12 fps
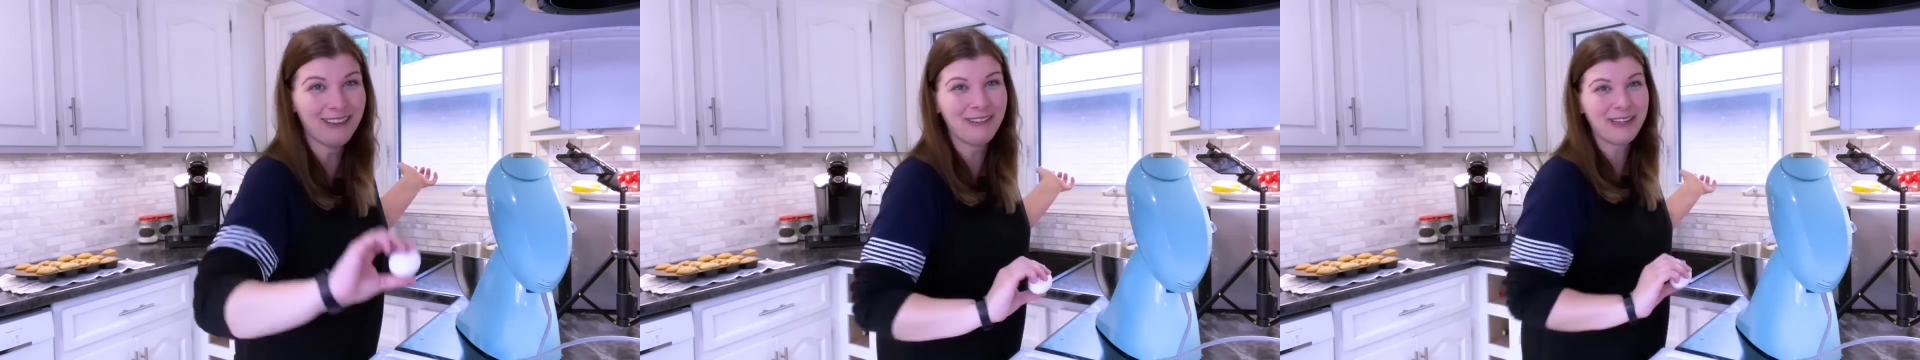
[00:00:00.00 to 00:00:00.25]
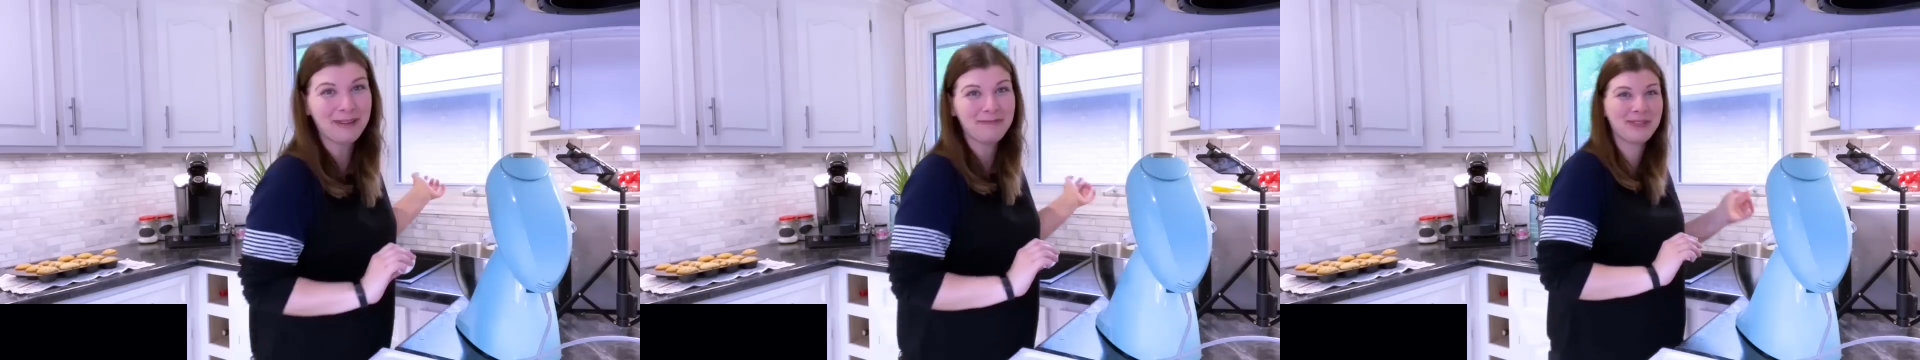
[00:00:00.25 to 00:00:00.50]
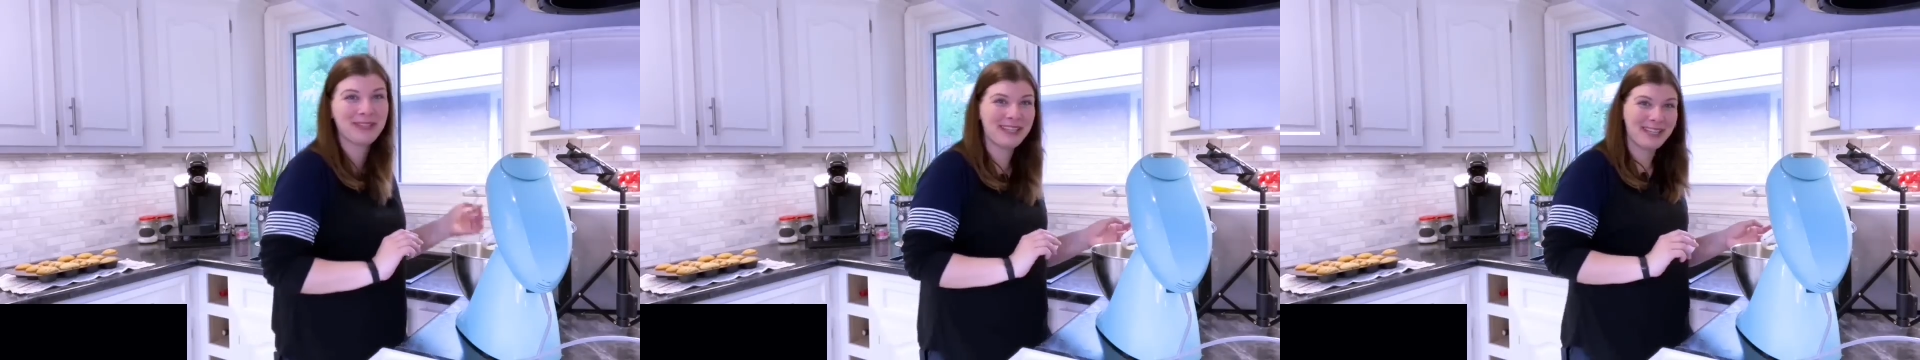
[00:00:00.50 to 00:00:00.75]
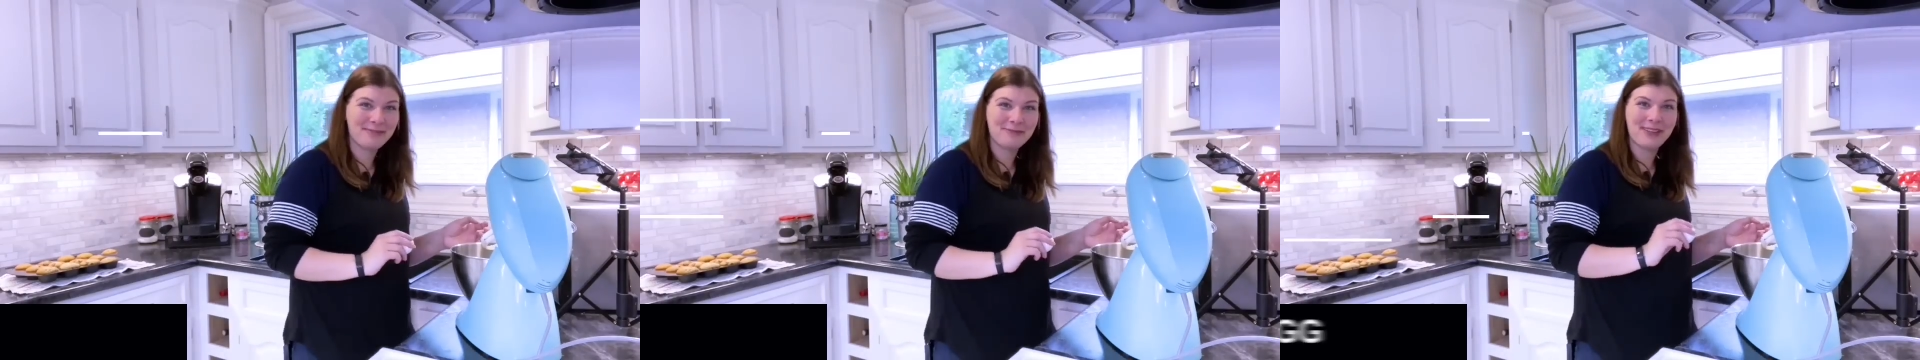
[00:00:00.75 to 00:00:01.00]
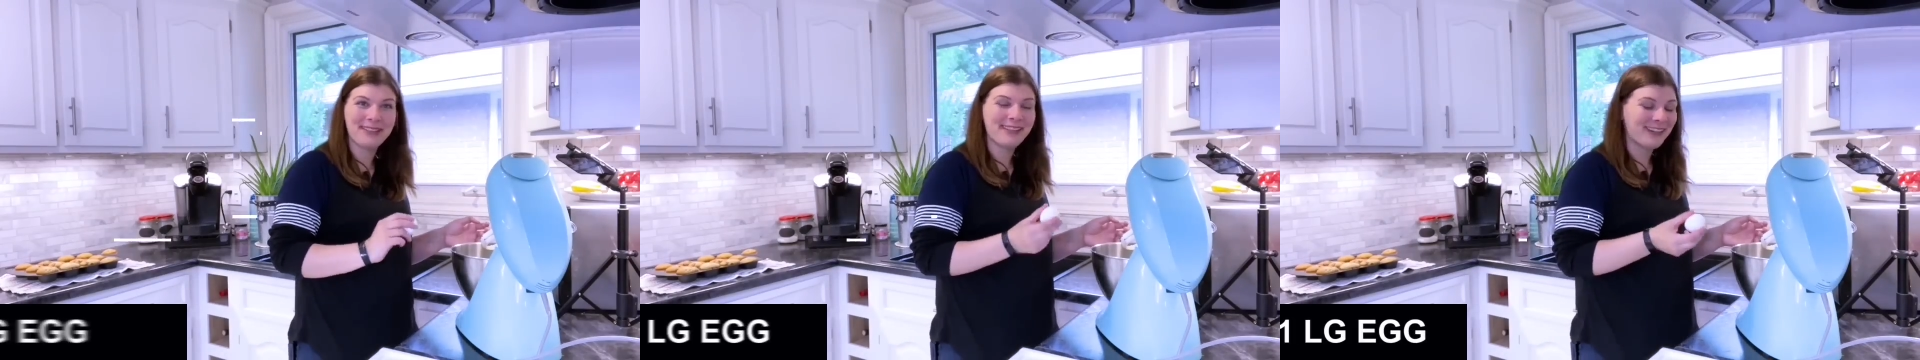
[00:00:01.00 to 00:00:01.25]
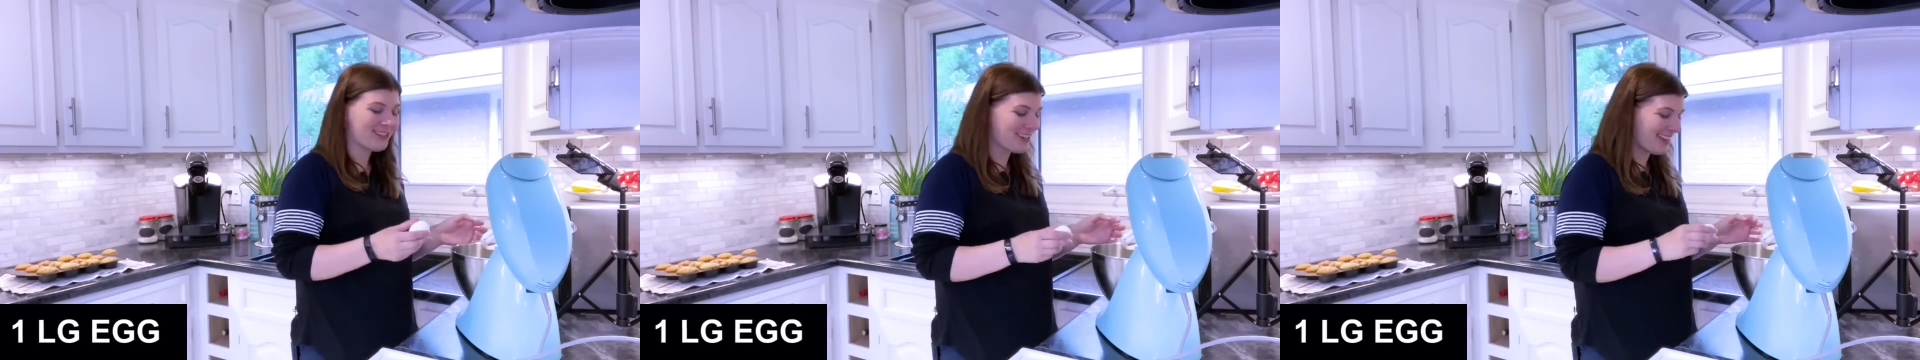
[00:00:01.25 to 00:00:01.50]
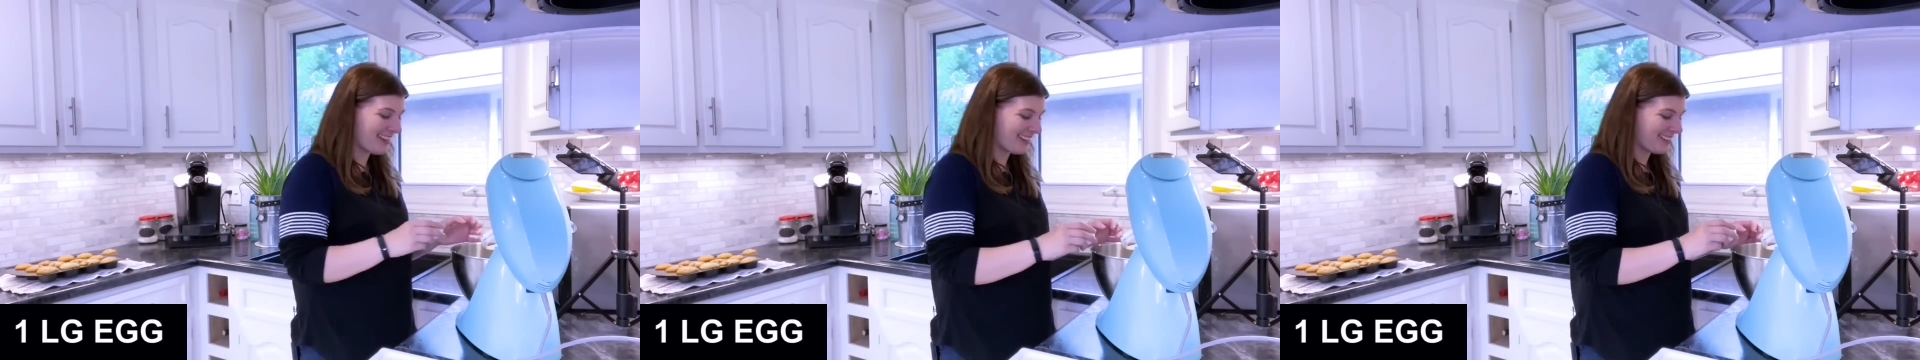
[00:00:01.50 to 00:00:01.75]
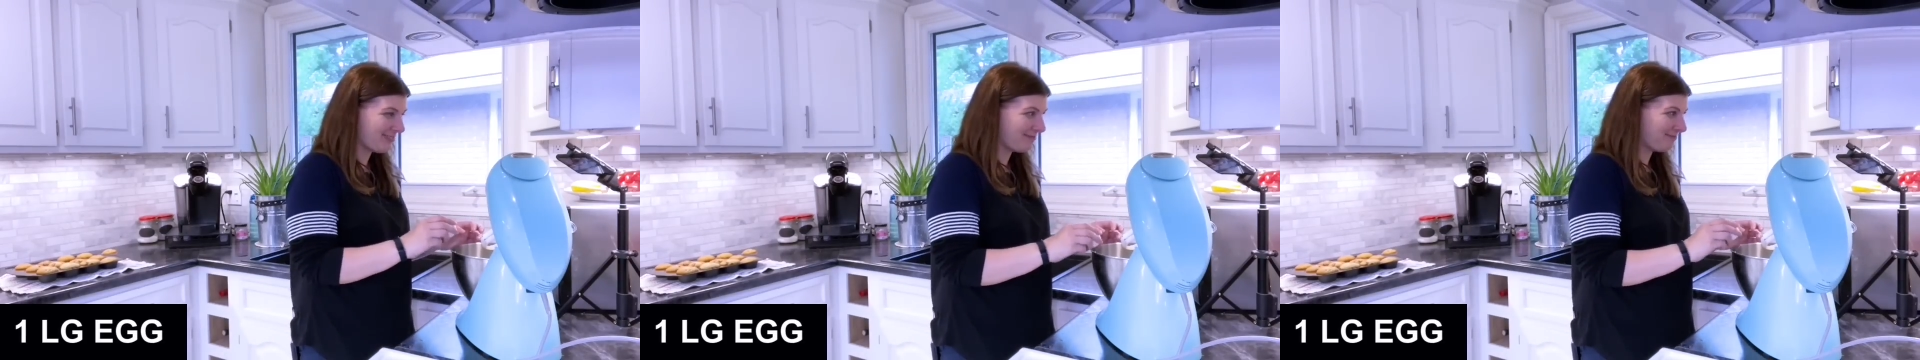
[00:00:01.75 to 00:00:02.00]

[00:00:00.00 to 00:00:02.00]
We're putting in 1 large egg.